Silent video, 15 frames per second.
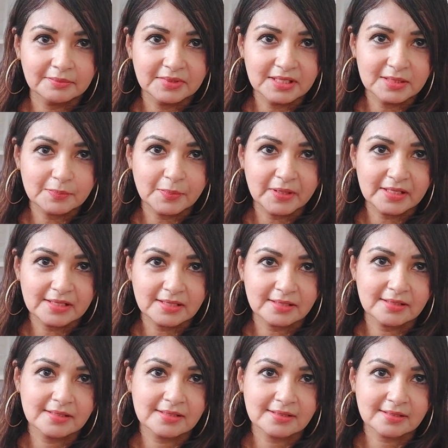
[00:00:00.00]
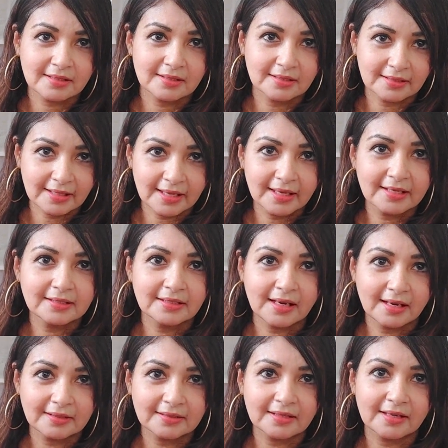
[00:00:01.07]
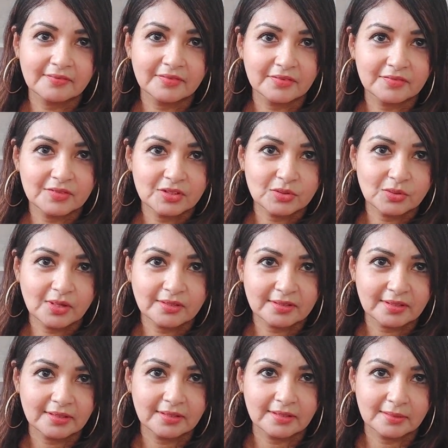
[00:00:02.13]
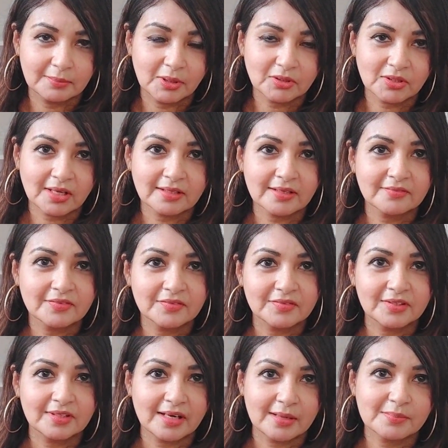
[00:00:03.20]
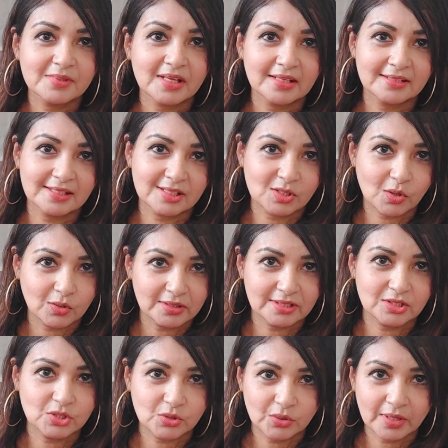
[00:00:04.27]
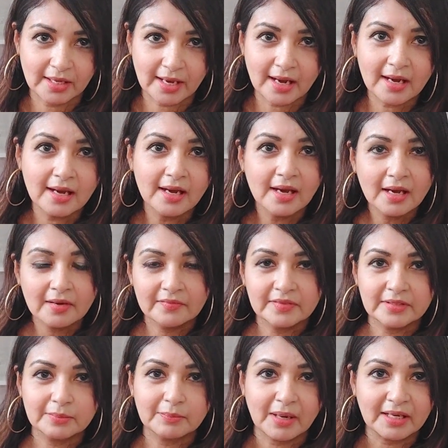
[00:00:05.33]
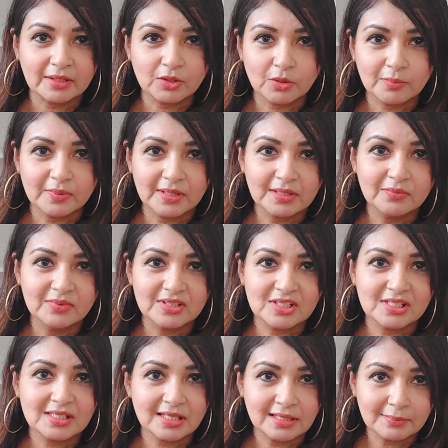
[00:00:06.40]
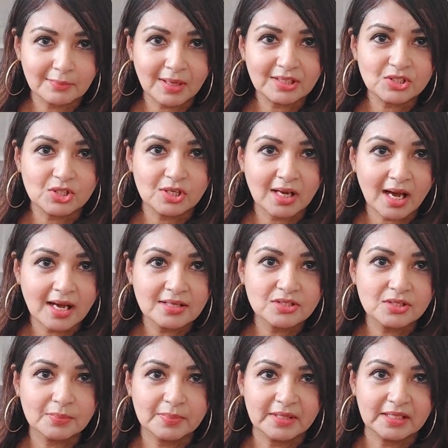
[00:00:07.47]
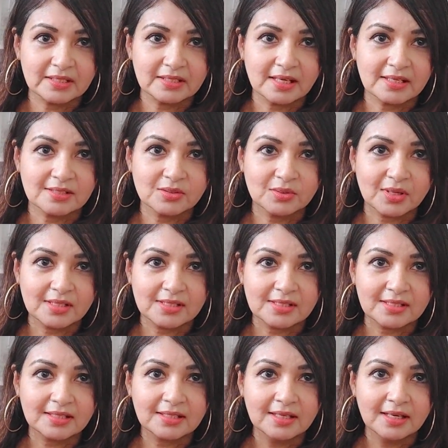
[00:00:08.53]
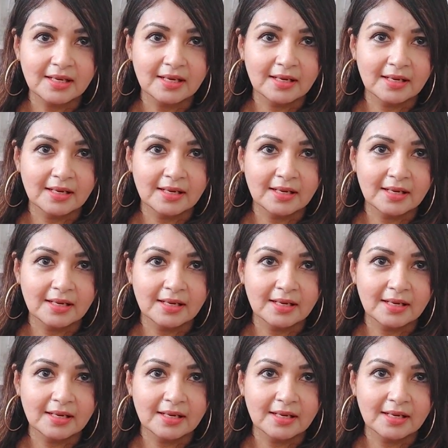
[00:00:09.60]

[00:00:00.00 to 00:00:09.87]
these pieces again 150 to about 150 grams are installed into your hair with a micro bead, which is a much larger bead, as you can see